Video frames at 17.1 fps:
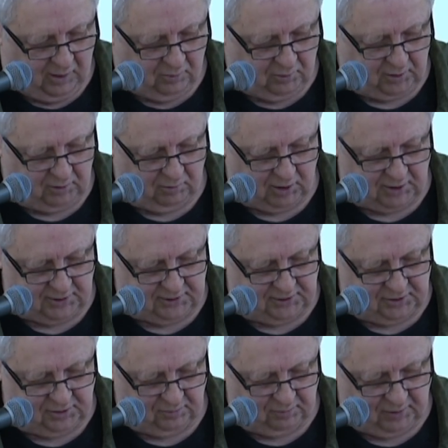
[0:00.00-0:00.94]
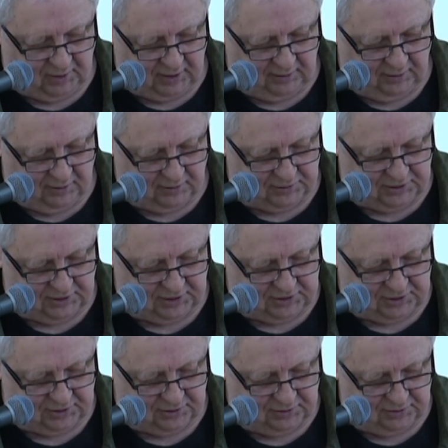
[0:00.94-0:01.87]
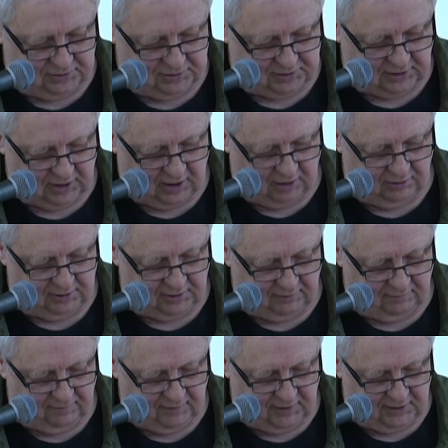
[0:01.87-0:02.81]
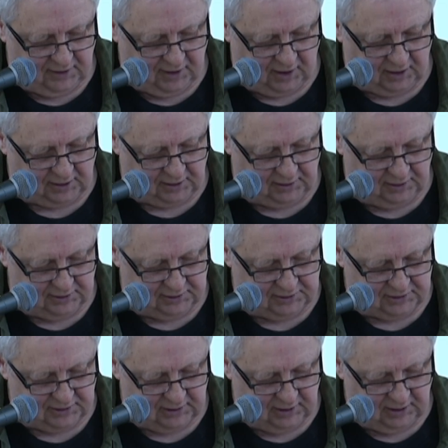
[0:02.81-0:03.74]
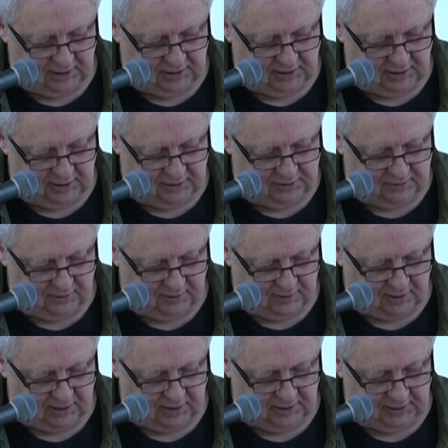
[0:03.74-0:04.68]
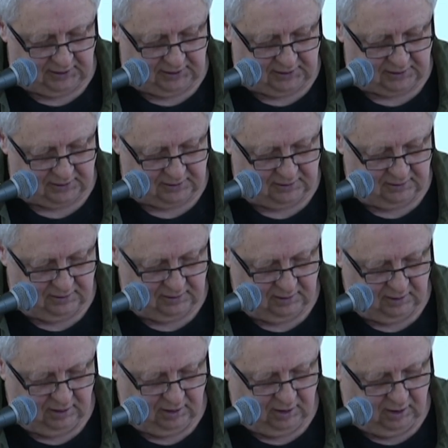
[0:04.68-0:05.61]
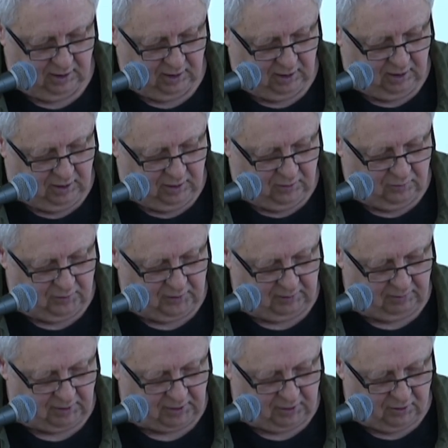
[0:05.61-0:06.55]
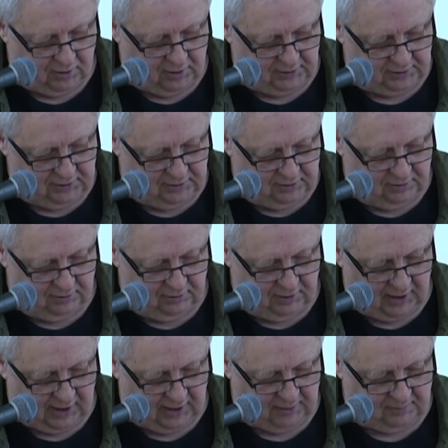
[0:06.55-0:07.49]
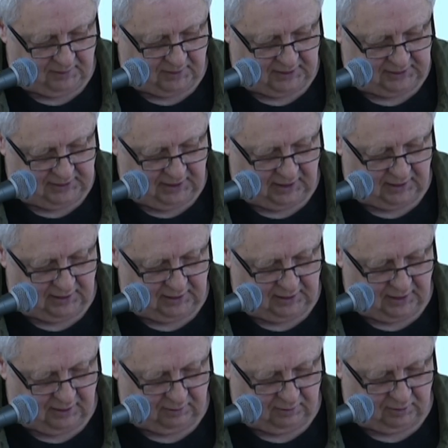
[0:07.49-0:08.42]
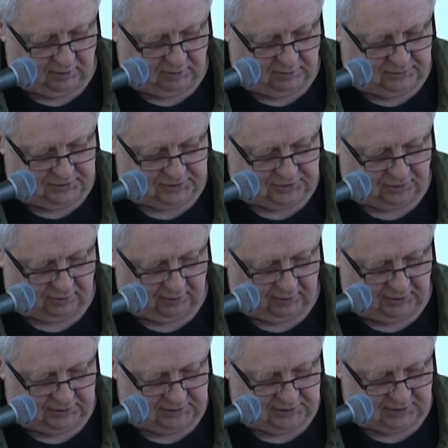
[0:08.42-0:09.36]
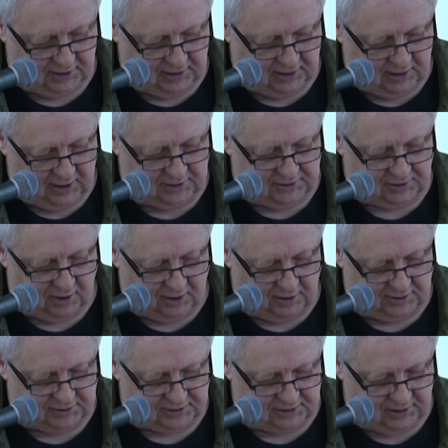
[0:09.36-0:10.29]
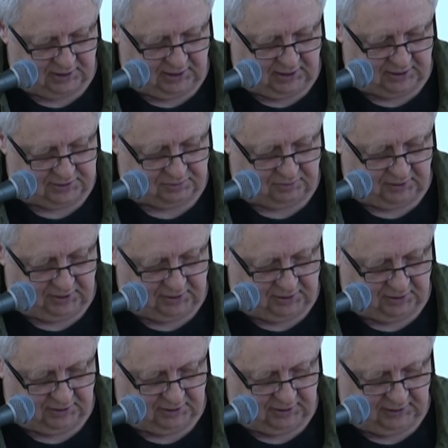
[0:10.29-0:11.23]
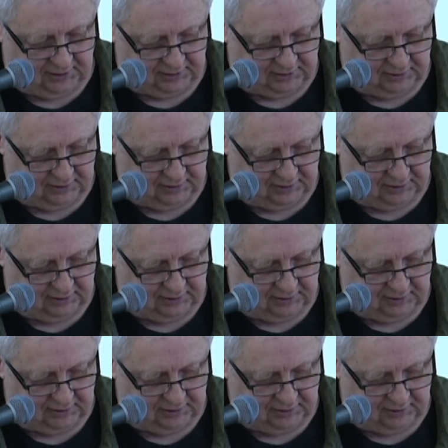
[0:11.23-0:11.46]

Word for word: we wanted to bring those issues out of the darkness and into the light. We were going to do that by telling our own stories as honestly as we could.